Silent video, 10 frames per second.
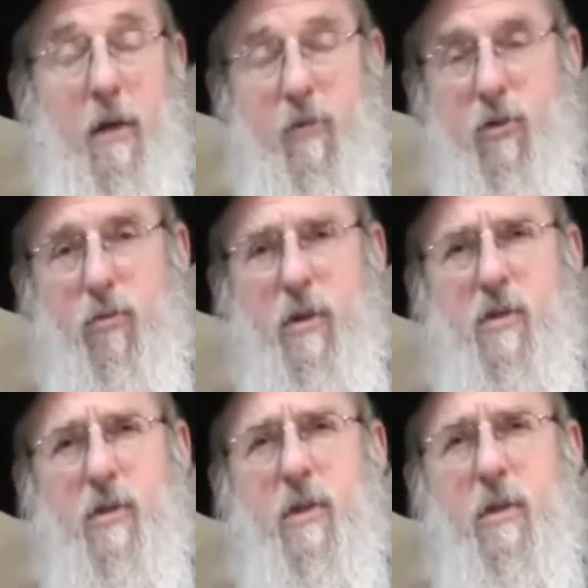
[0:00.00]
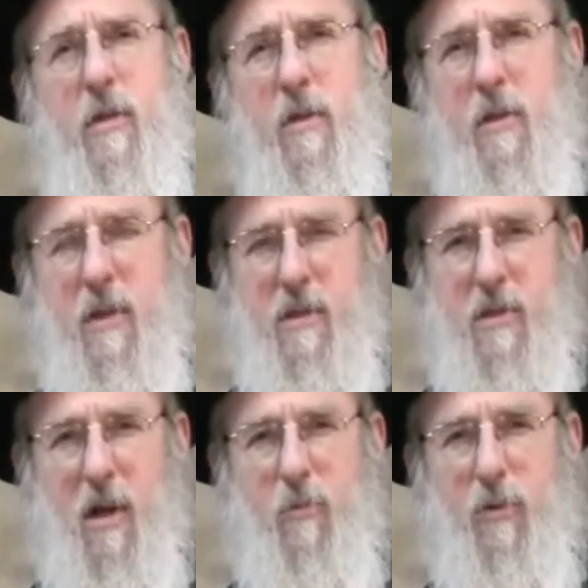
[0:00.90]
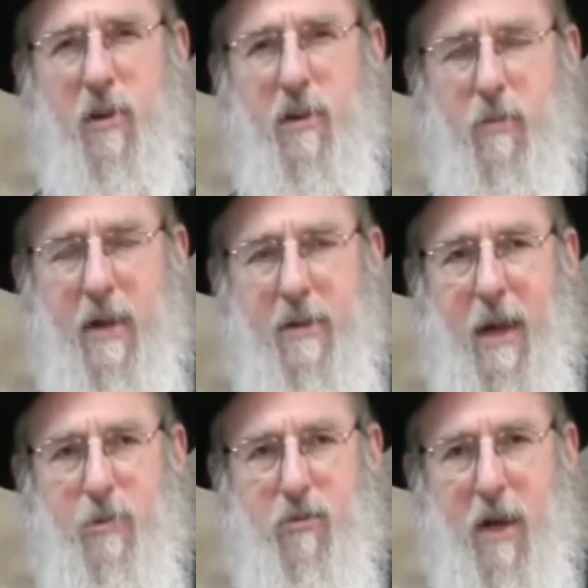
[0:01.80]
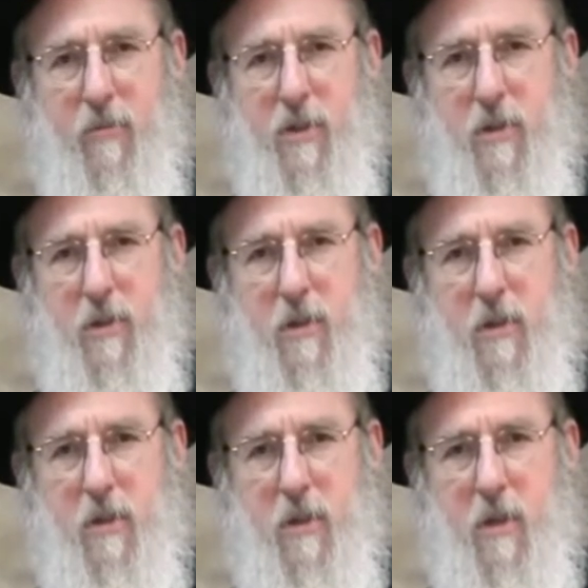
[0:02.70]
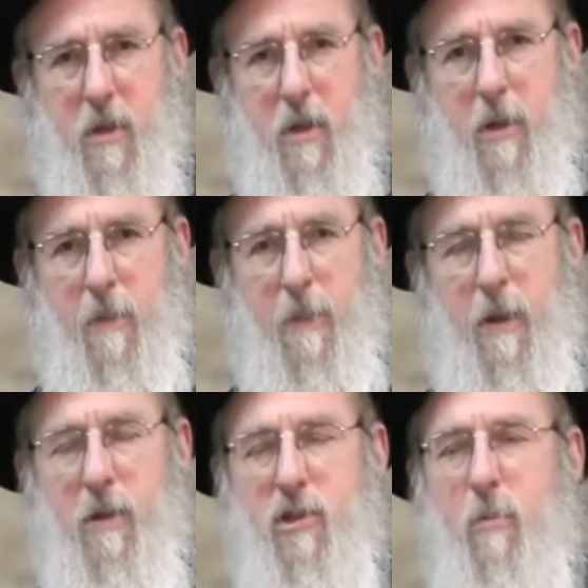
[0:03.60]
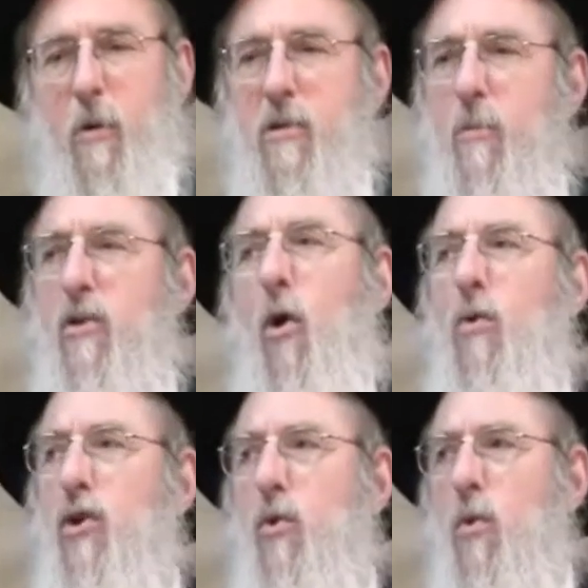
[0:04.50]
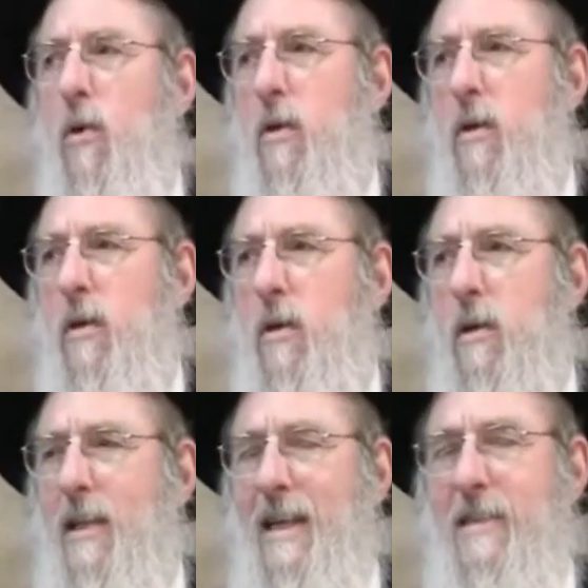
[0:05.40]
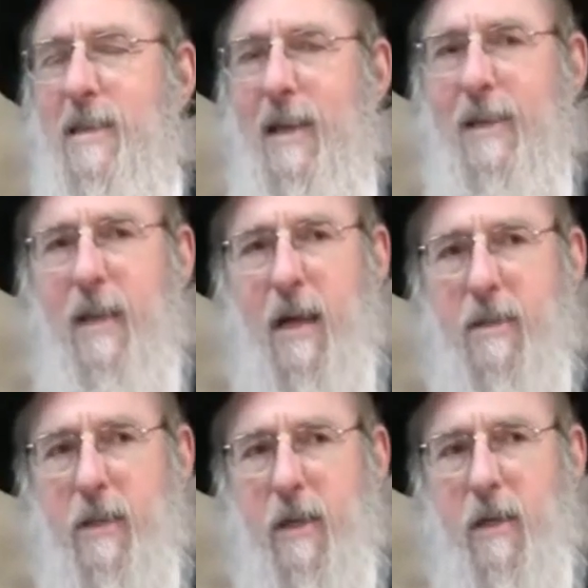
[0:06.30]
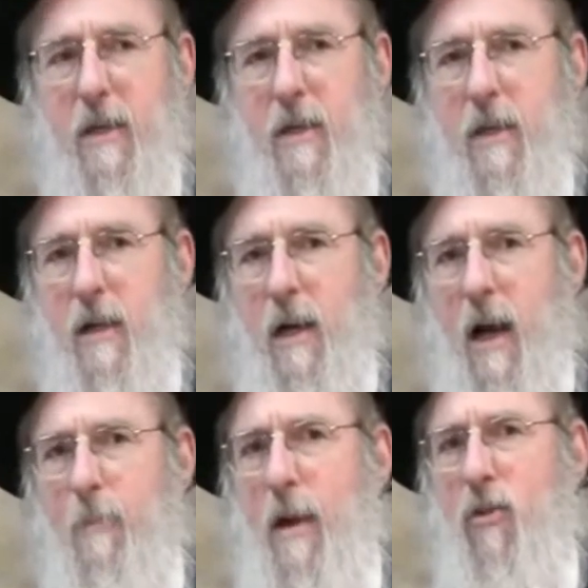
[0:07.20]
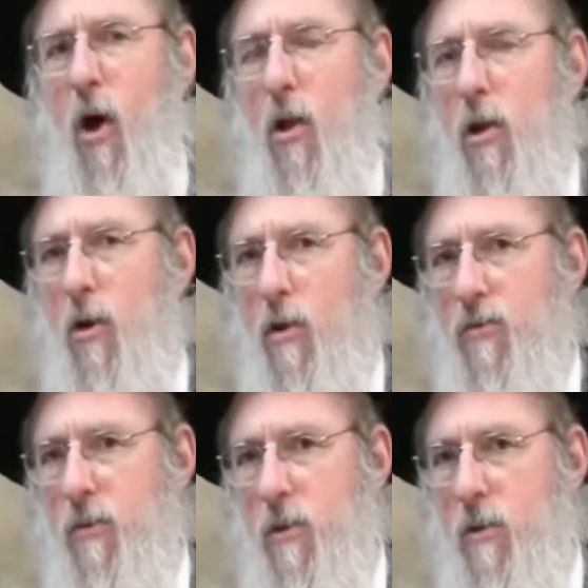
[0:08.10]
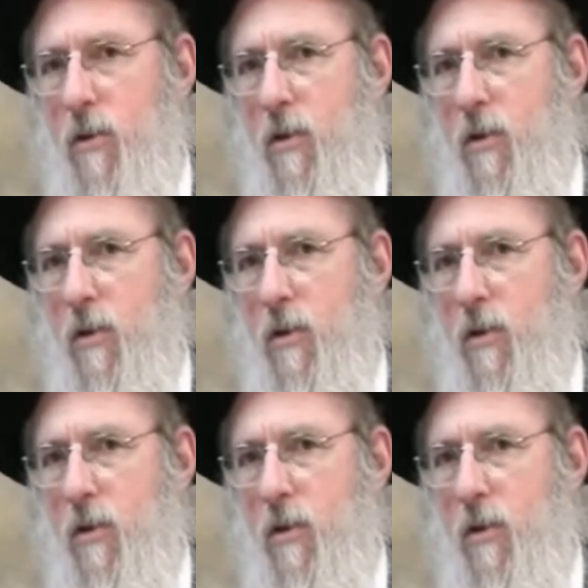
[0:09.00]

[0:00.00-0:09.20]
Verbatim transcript: Again, for two reasons. Let's start with a direct abstract reason. Suppose someone told you that he's an agnostic about the Holocaust.